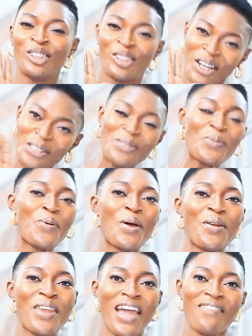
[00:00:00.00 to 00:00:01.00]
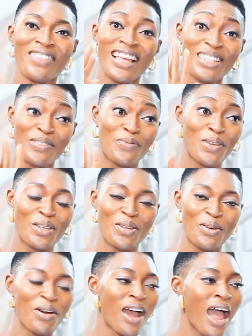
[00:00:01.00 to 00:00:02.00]
Don't worry, after this
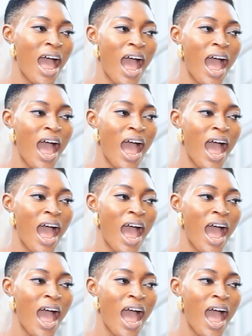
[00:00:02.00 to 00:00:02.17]
video,